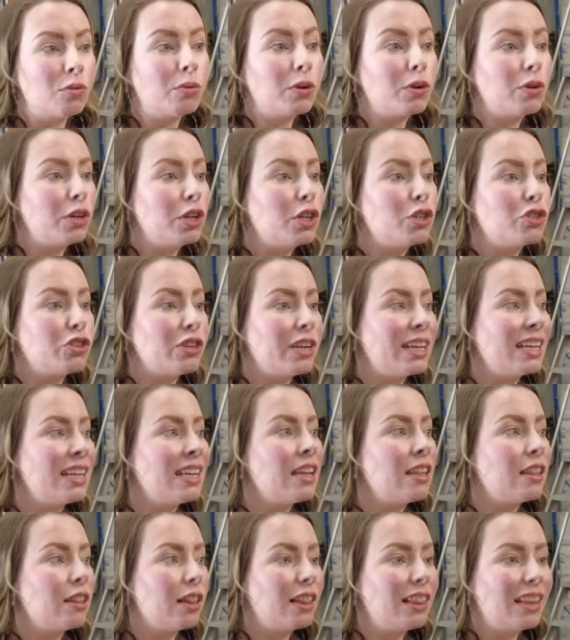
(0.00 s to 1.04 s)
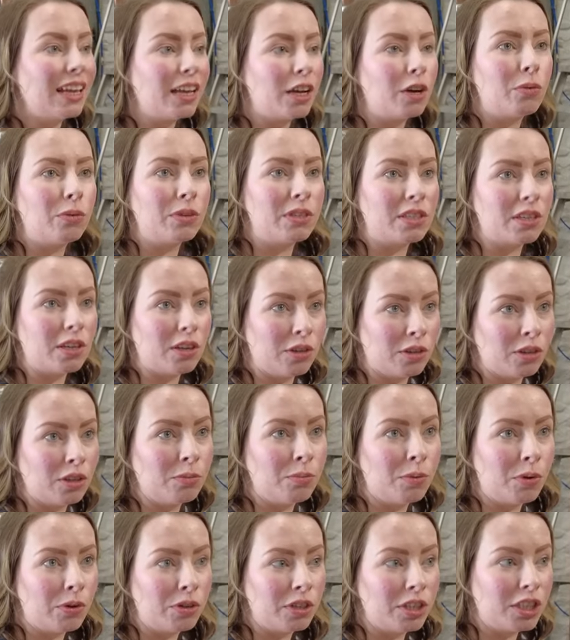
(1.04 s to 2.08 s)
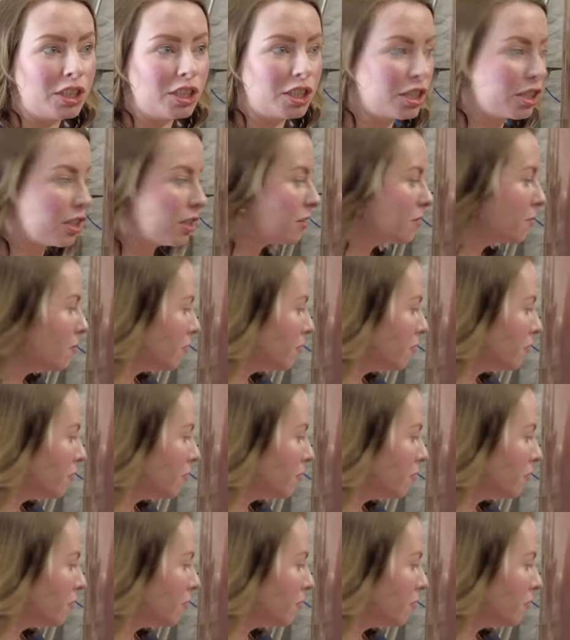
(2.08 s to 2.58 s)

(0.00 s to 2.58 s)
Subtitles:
we're going to drain the liquid out of the porridge,